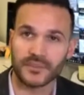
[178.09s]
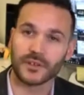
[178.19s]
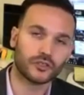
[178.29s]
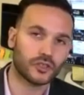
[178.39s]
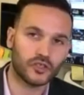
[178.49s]

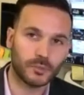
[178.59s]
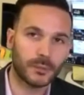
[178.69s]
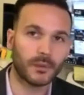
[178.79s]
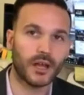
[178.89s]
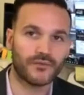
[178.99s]
So you turn some
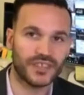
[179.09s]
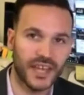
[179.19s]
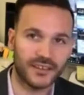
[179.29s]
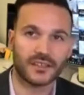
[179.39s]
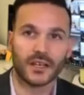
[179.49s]
people off,
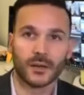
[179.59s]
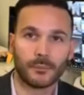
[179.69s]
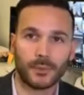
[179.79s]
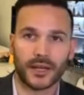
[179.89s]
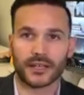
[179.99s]
yes,
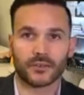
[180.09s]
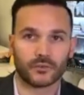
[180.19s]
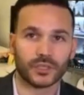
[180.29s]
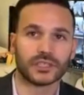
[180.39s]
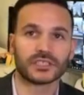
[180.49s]
but
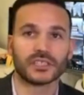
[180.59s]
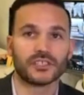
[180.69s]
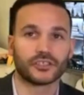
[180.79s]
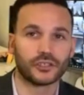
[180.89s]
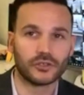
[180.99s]

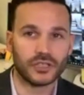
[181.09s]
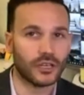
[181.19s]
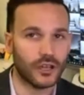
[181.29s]
realistically, you're losing a